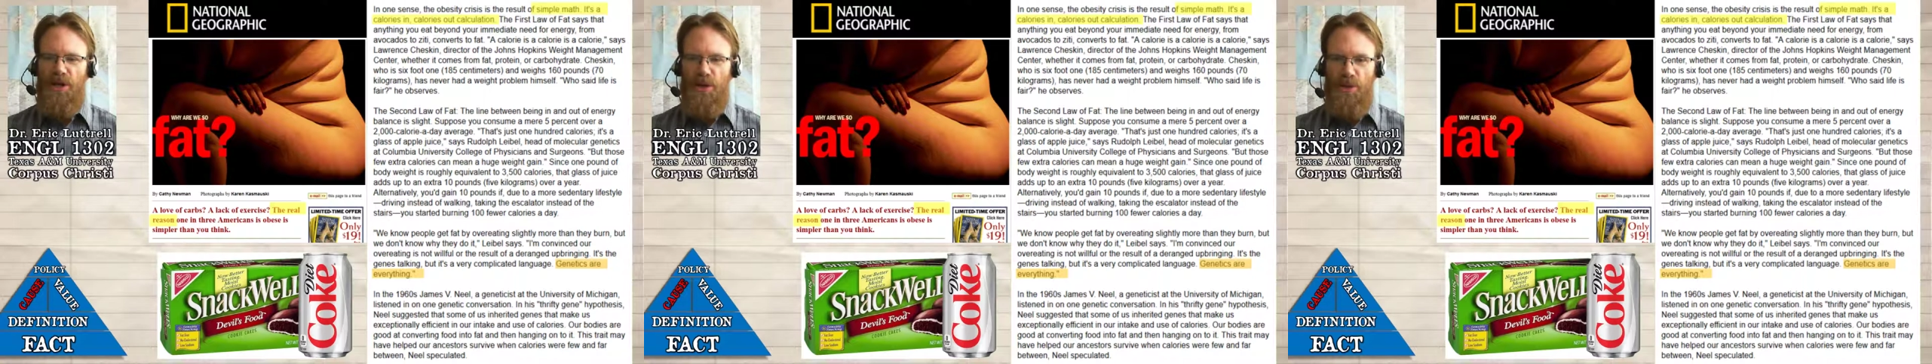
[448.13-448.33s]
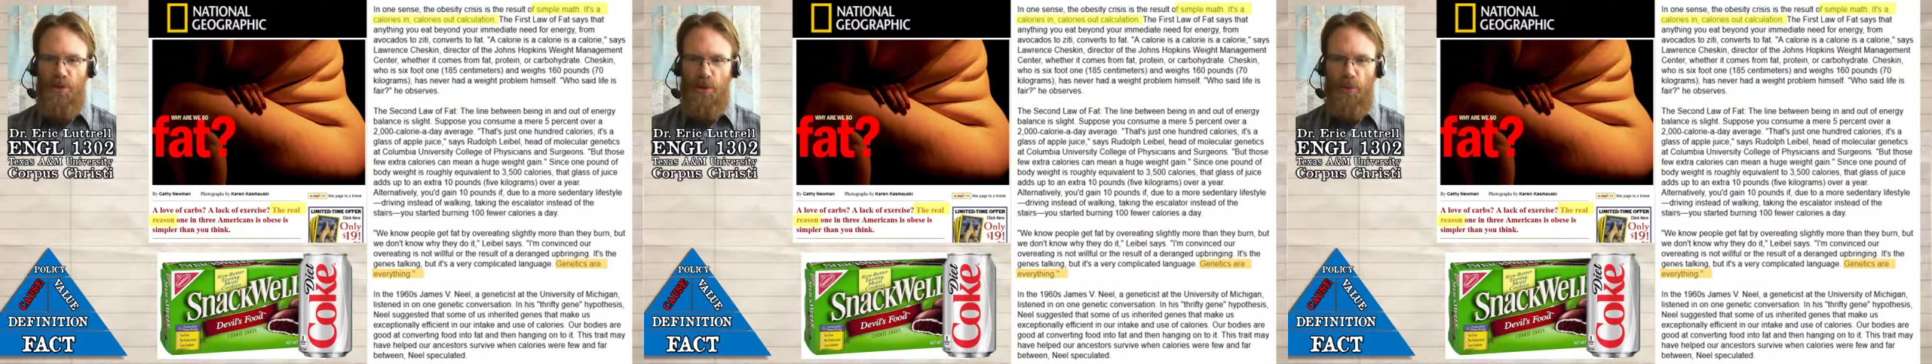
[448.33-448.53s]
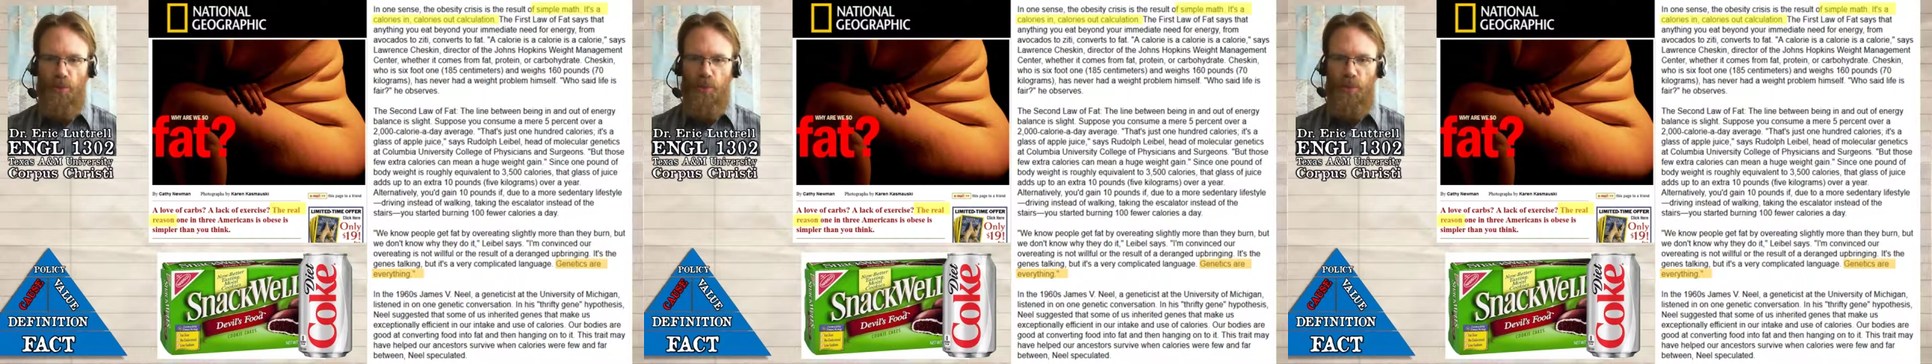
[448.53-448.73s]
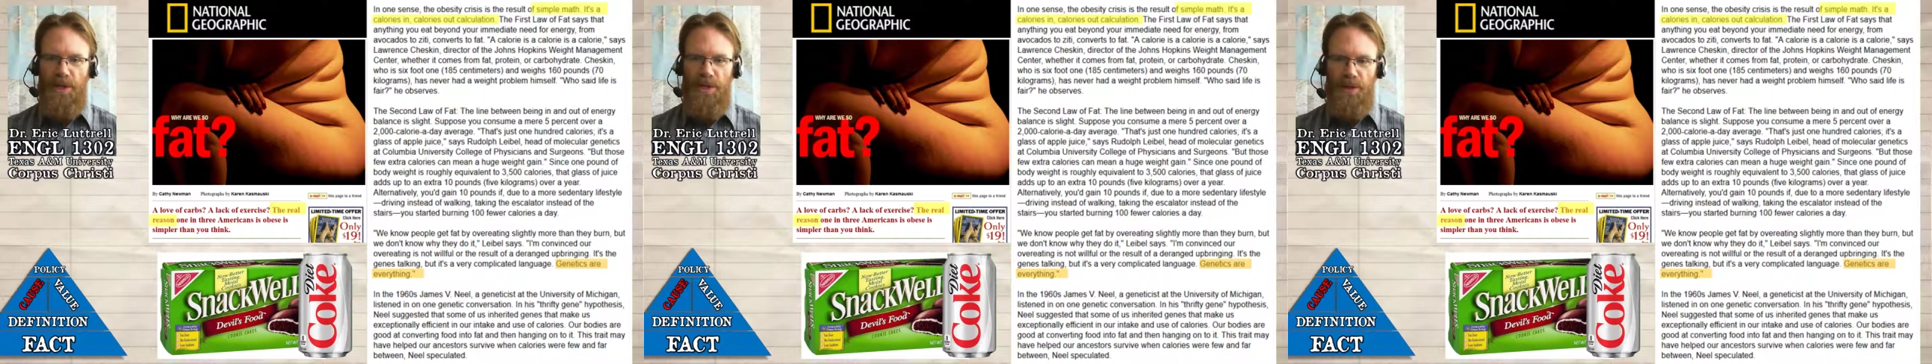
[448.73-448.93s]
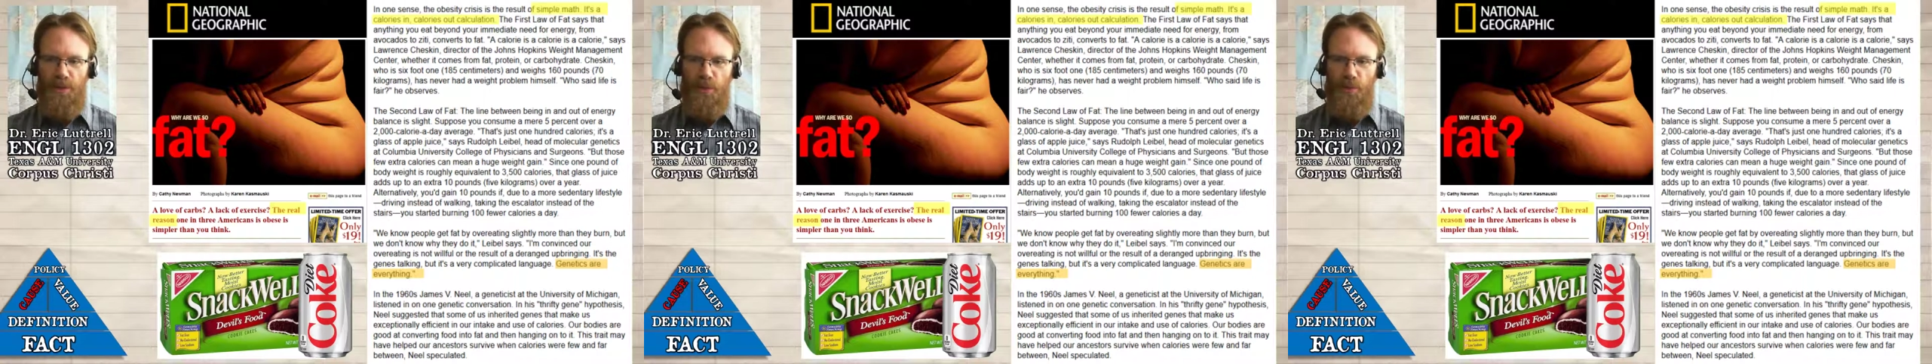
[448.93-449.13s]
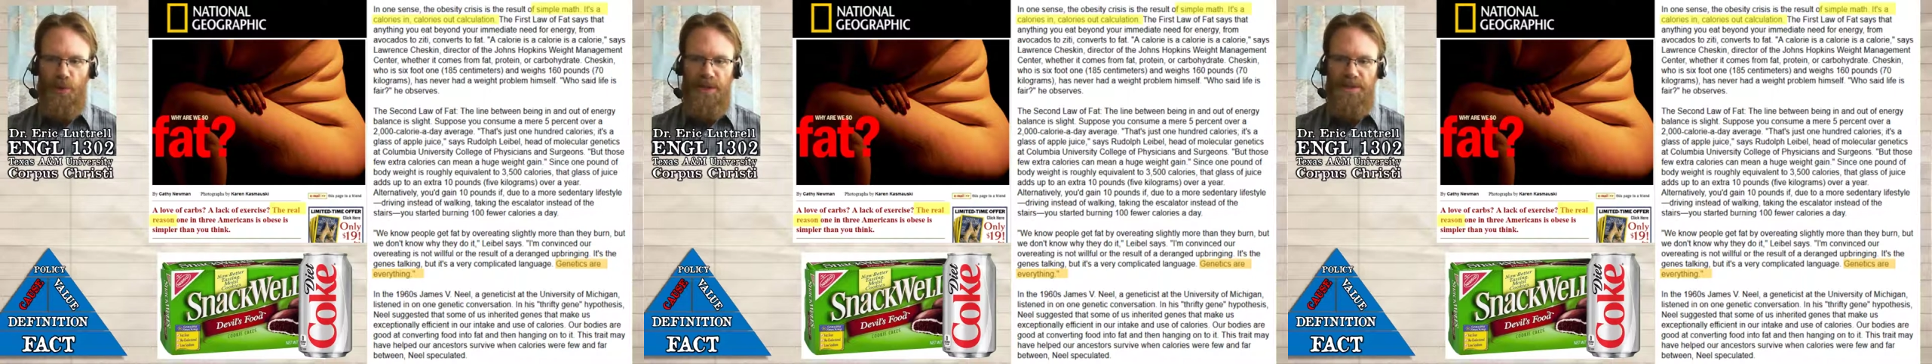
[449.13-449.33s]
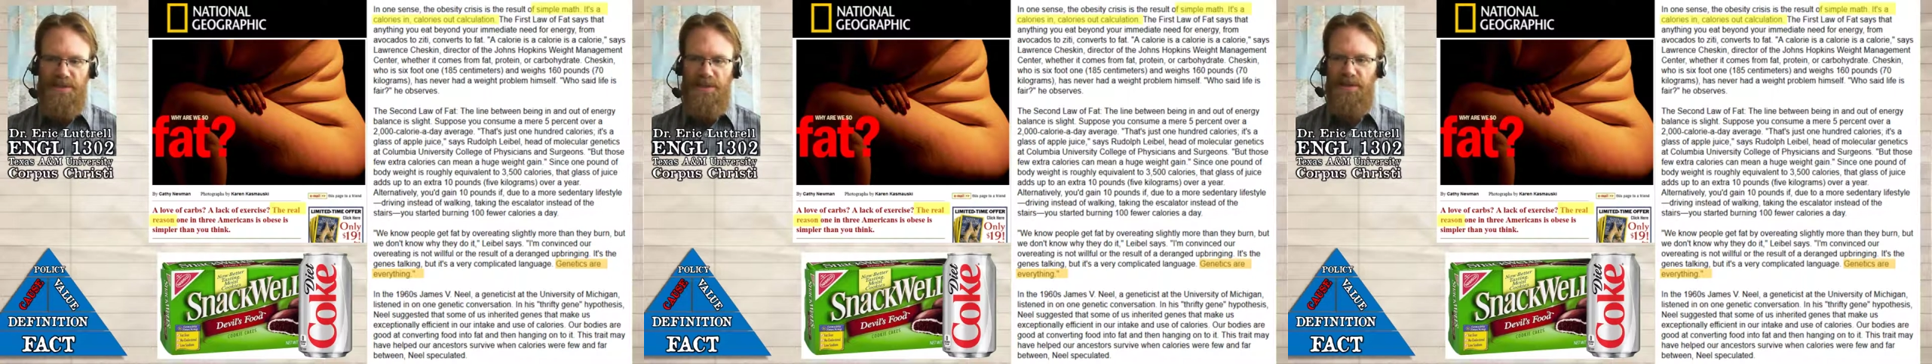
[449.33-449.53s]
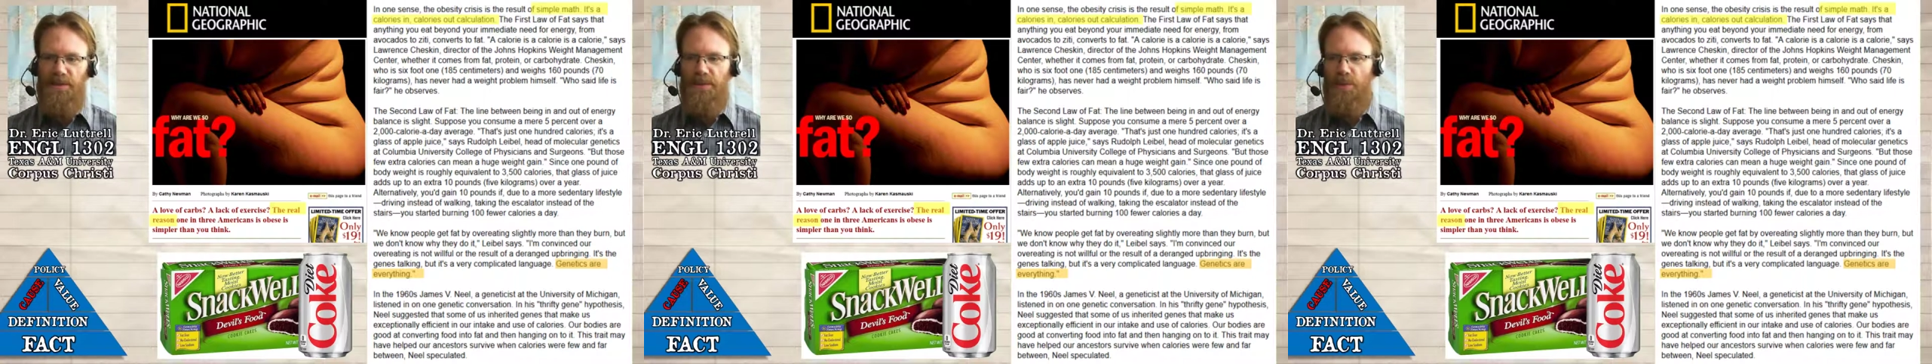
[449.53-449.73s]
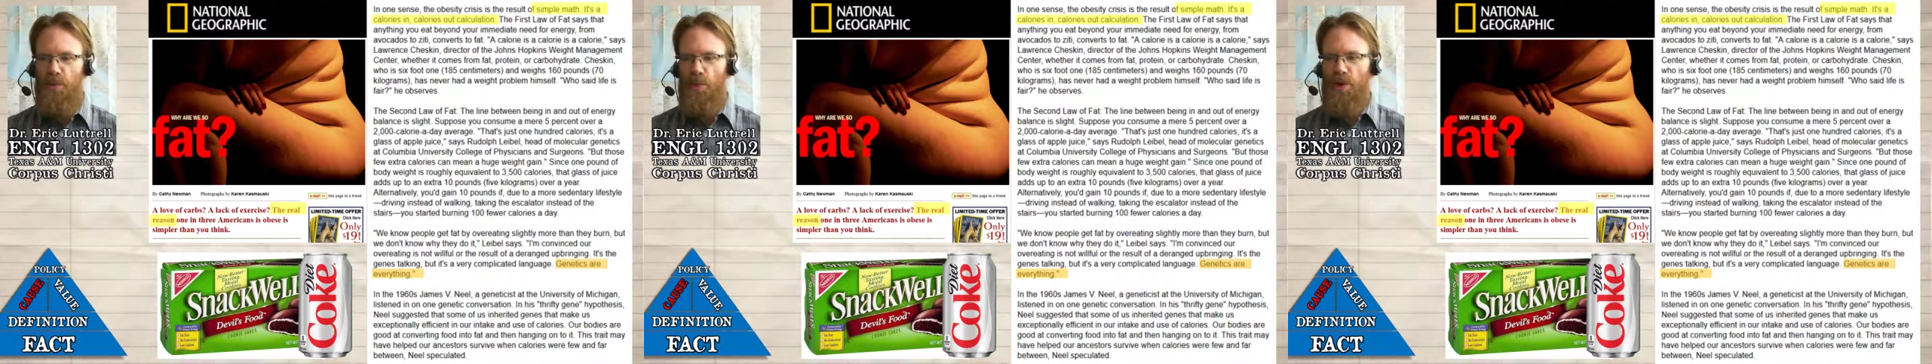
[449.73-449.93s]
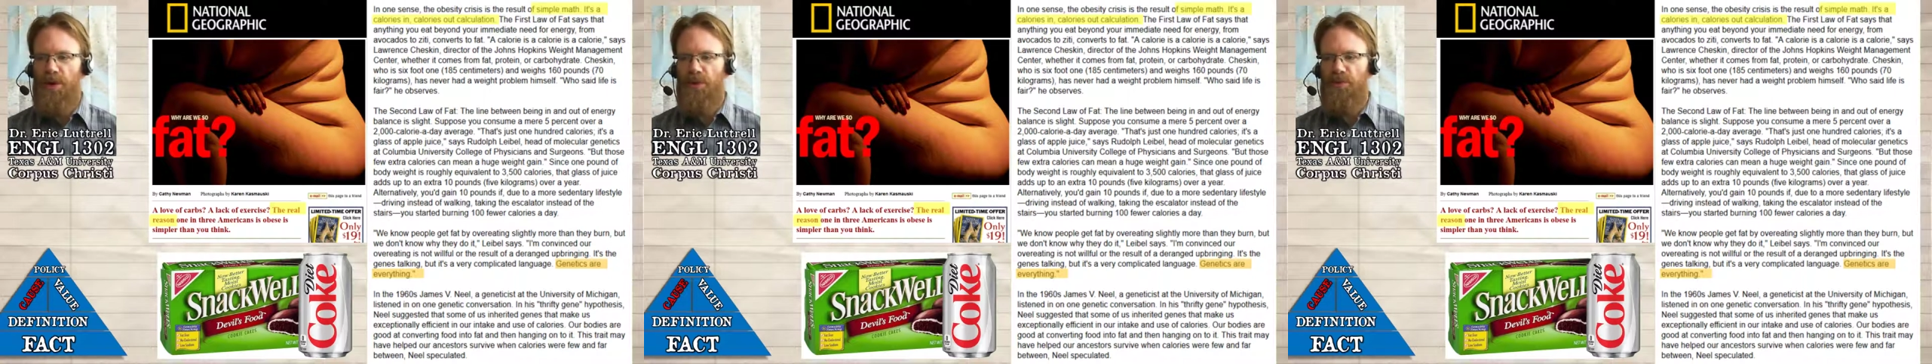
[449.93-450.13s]
The real reason
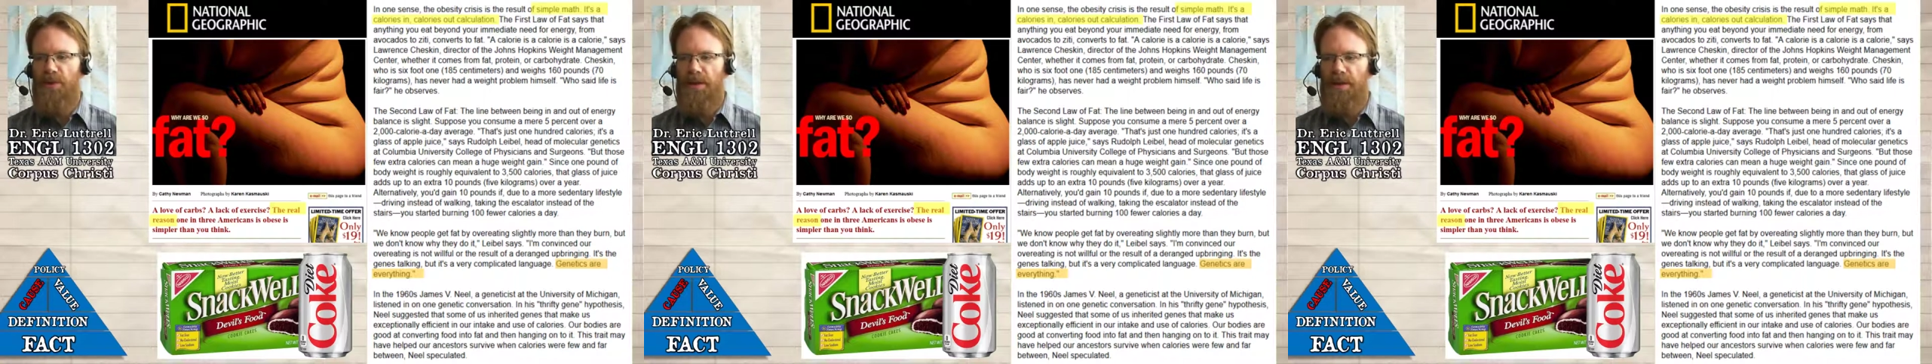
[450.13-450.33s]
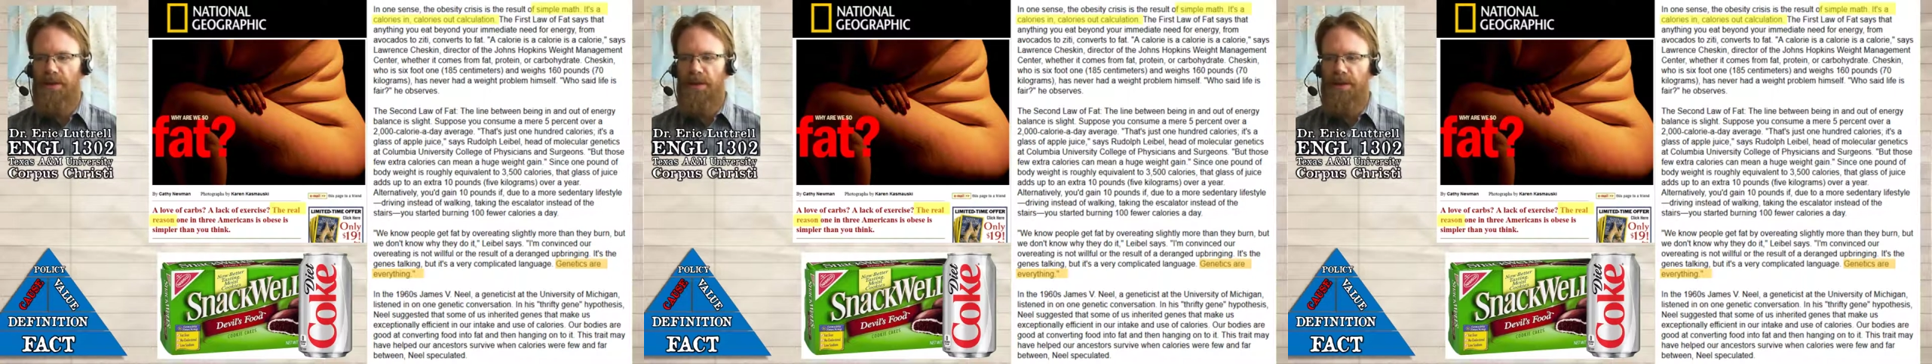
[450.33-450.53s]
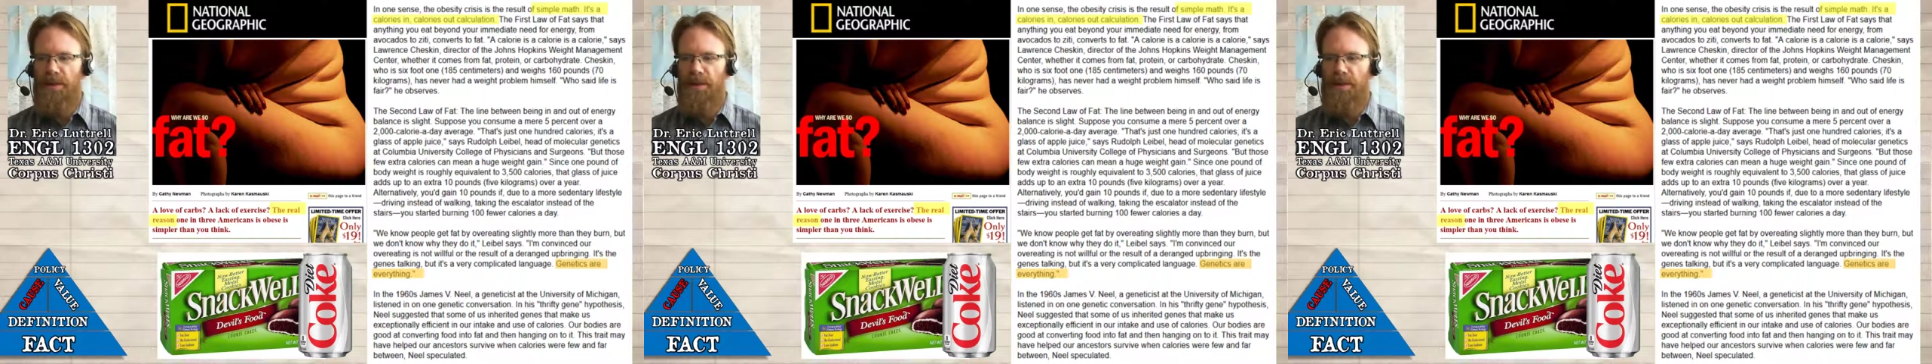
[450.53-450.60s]
one in three